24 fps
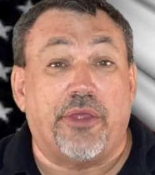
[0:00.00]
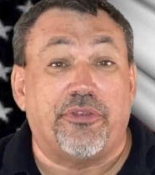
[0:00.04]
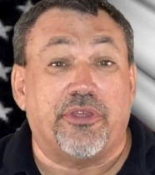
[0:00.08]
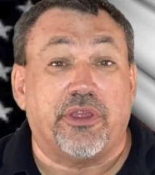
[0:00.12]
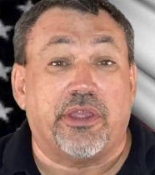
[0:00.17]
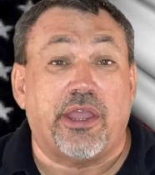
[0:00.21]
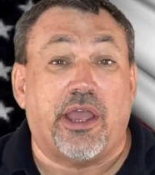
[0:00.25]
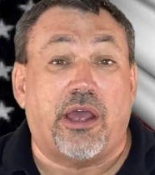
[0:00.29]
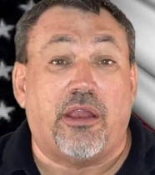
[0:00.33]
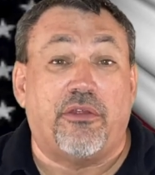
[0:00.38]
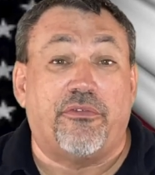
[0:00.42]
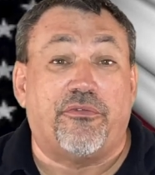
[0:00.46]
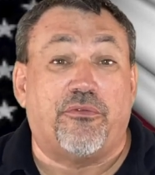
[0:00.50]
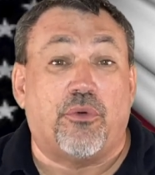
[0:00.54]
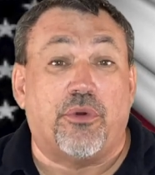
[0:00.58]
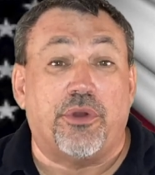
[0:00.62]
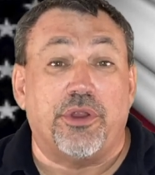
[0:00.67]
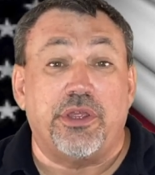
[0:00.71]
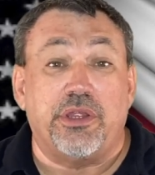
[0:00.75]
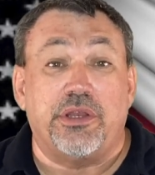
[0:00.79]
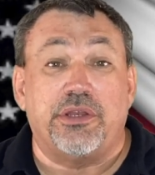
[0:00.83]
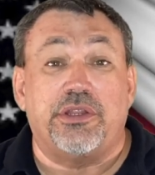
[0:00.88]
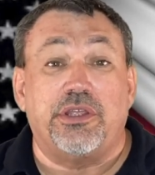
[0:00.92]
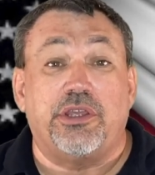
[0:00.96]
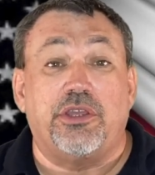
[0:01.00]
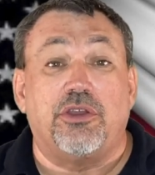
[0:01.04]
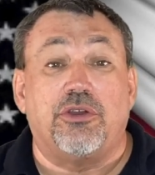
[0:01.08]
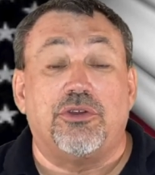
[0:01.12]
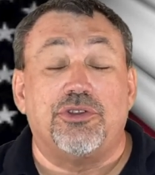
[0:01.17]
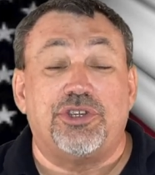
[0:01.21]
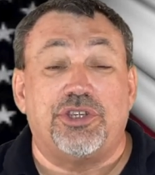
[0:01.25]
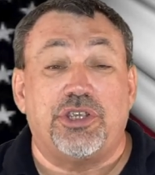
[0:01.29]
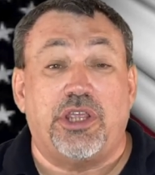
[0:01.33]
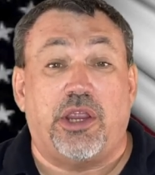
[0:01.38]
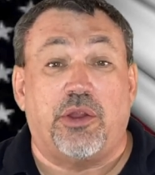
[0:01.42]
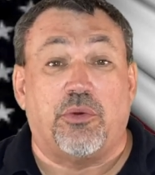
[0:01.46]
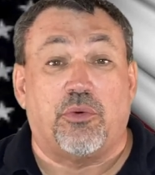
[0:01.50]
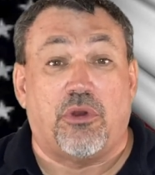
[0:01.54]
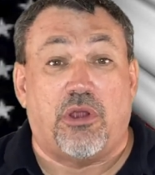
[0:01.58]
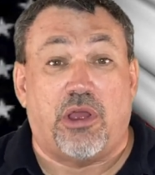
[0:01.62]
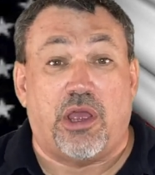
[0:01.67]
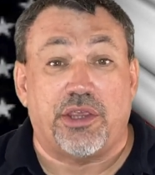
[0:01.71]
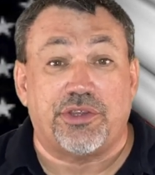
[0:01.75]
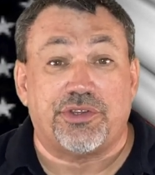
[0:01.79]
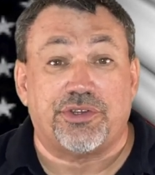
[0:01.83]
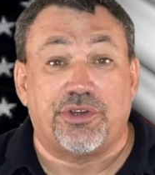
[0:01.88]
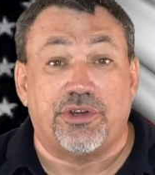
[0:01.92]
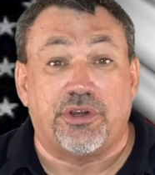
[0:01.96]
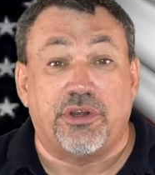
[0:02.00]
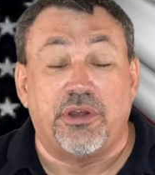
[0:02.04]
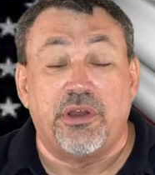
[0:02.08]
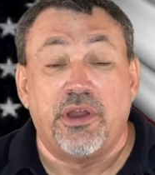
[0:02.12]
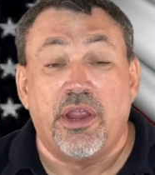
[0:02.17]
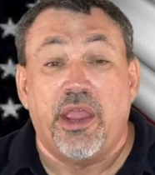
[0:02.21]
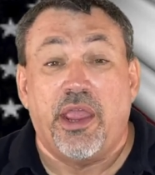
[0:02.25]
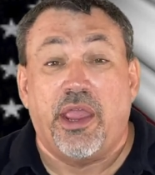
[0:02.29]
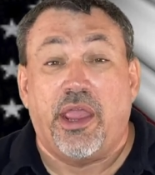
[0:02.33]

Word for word: the California DOJ roster